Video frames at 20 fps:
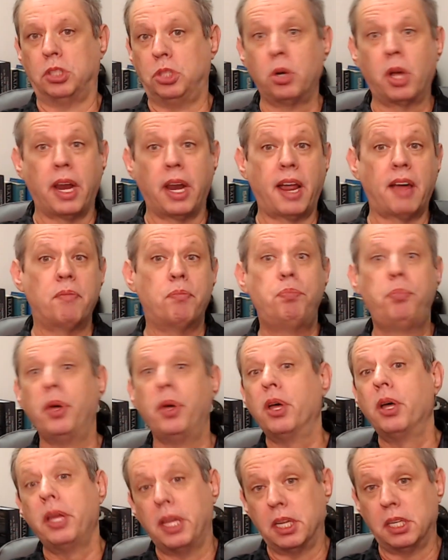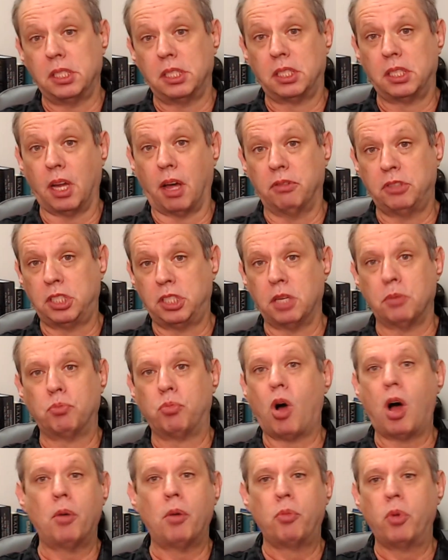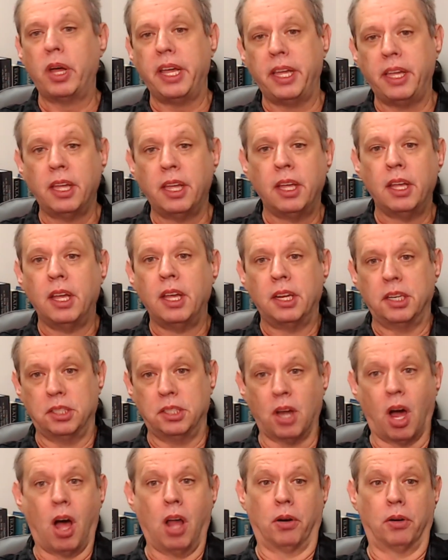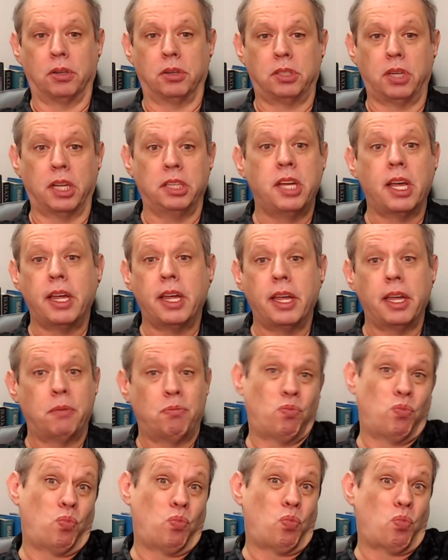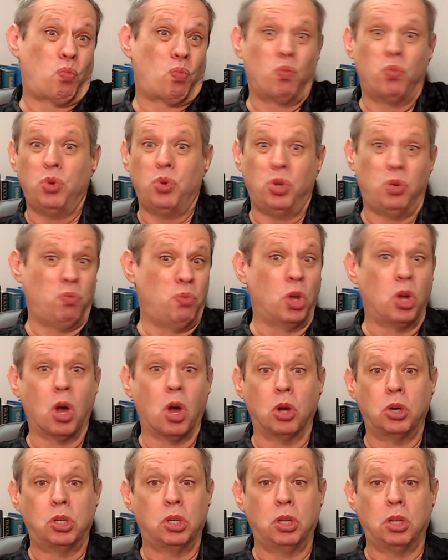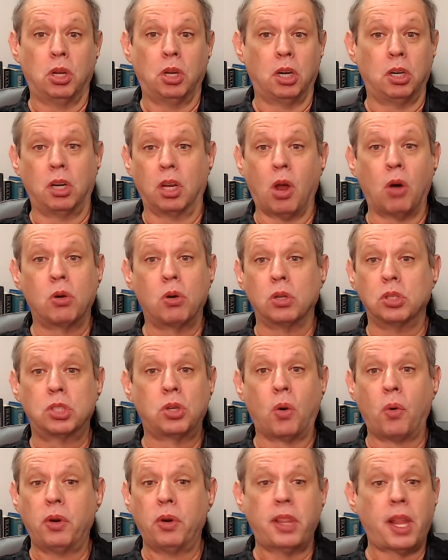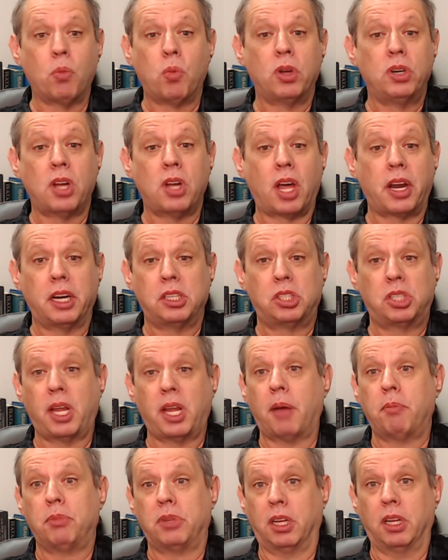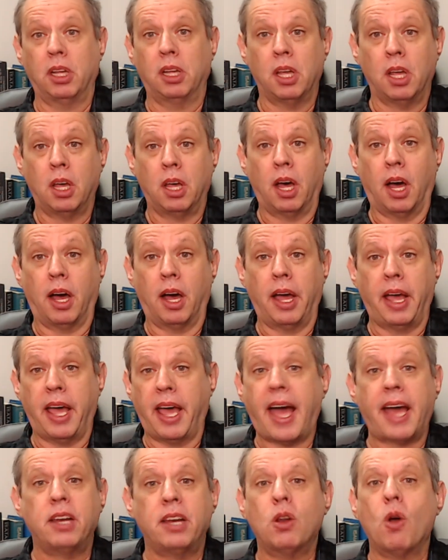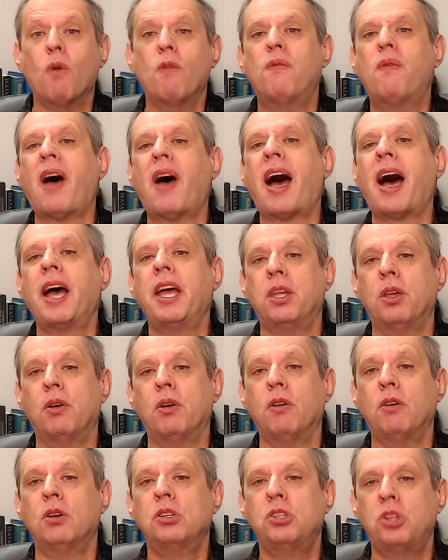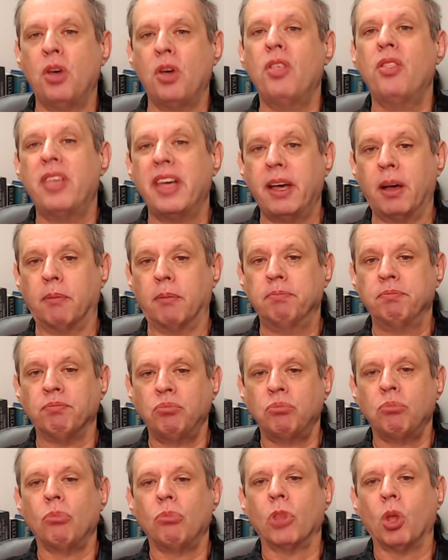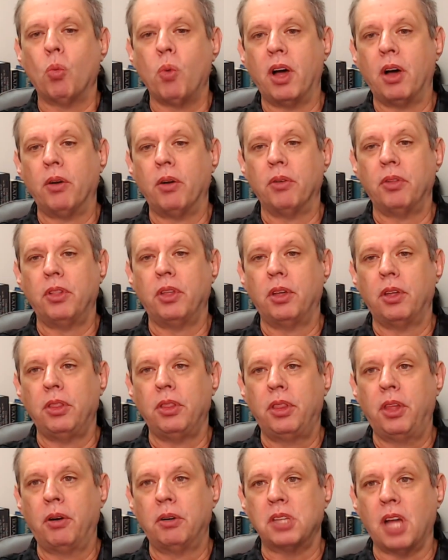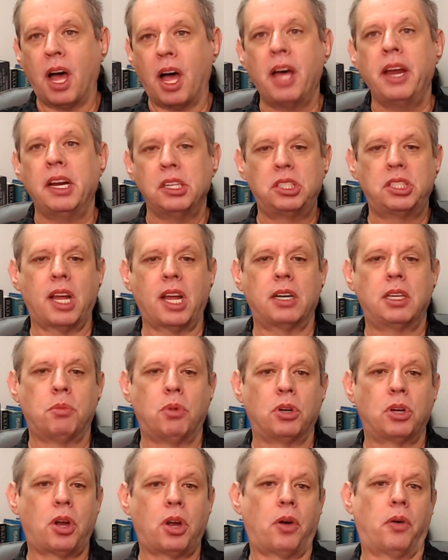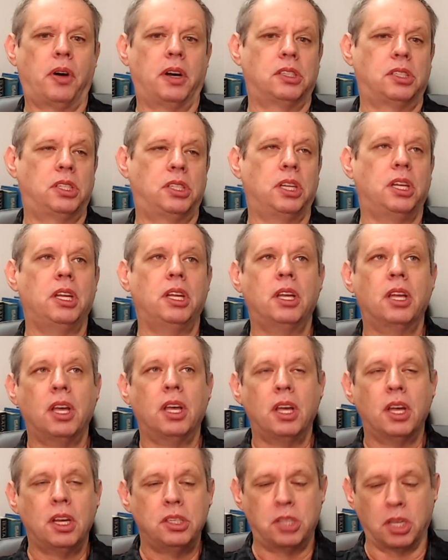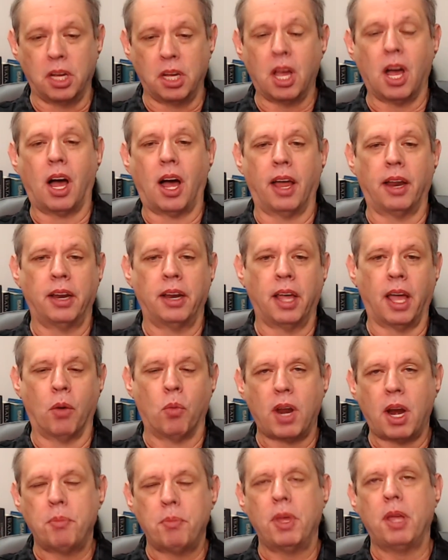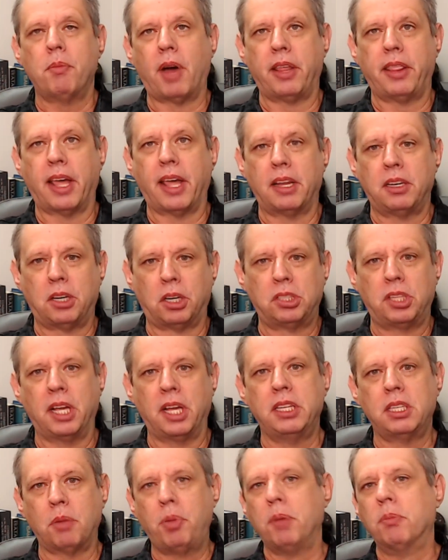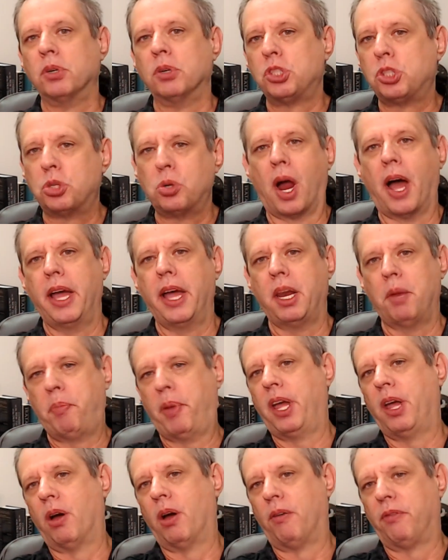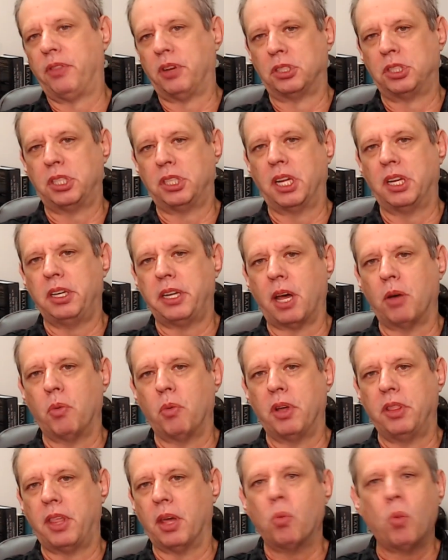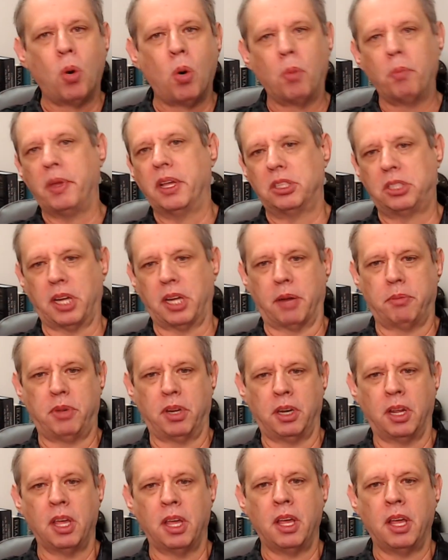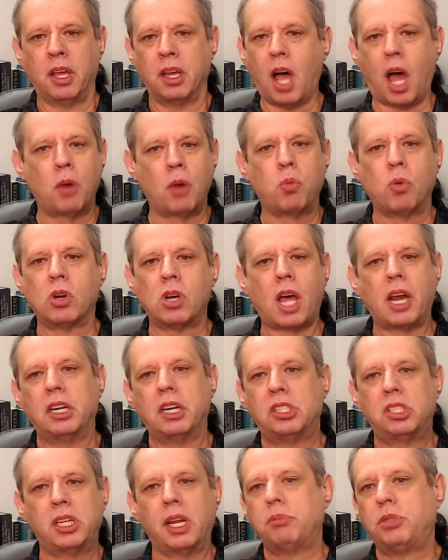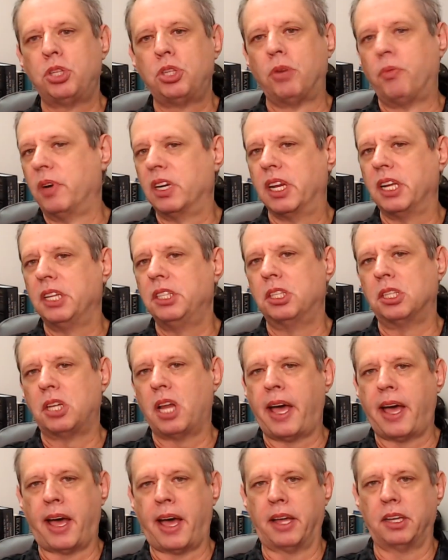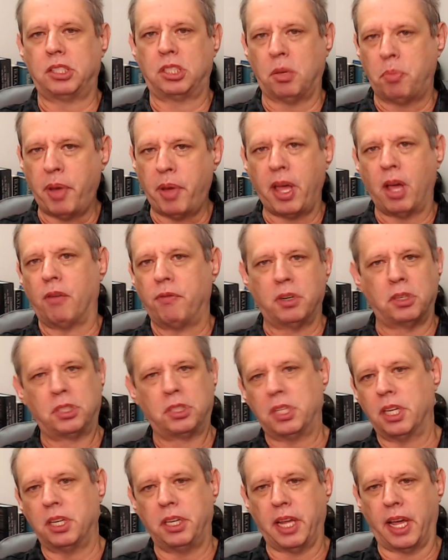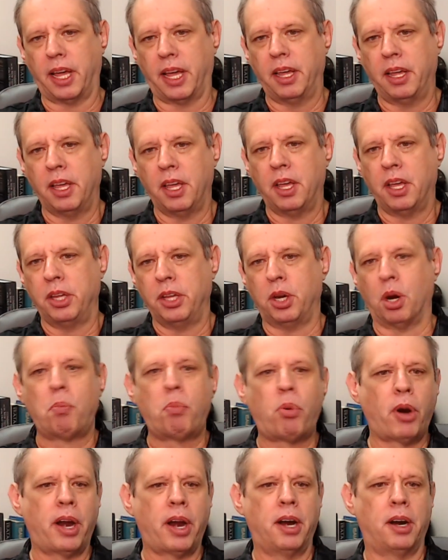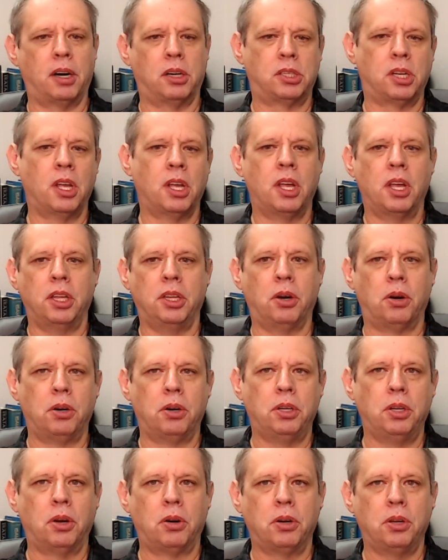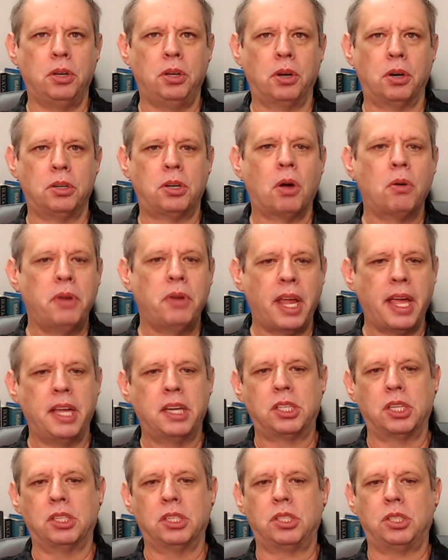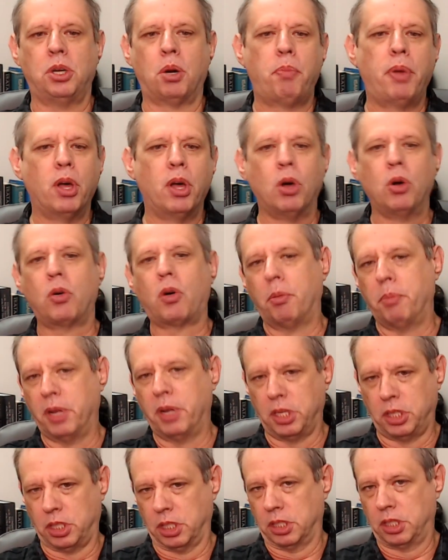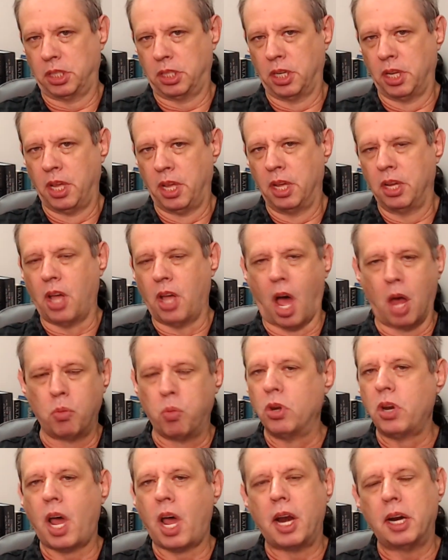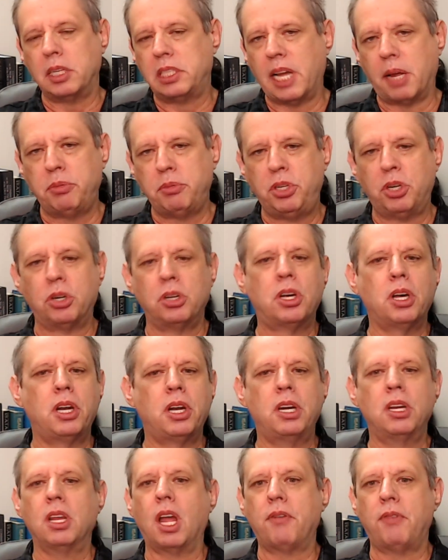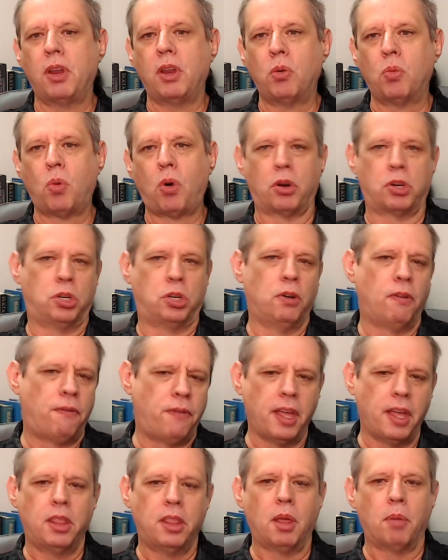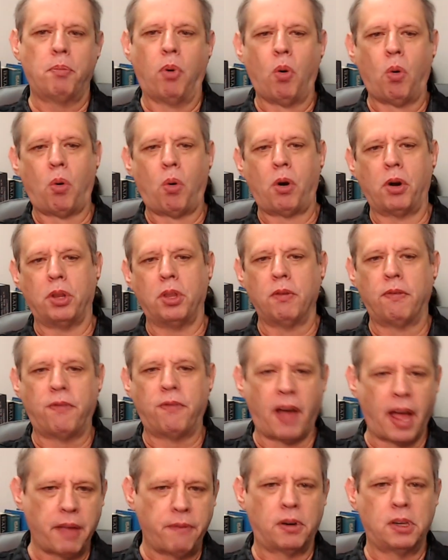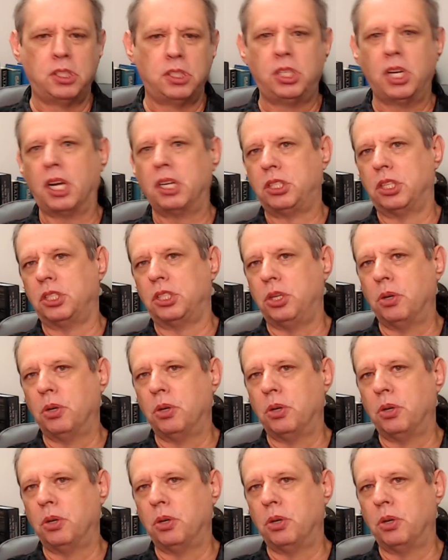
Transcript: You could have billions of Zimbabwe dollars, and yet you go to the local store and they would not accept it. It had no value to them. Well, there's unacceptable currency to God. And what I mean by that, there's things that people try to pay off their sin debt with that won't be accepted. God will not accept your religious acts to pay off your sin debt, your prayers, your donations, your pilgrimages. God will not accept your good and loving works. You feed the poor. You fight for justice.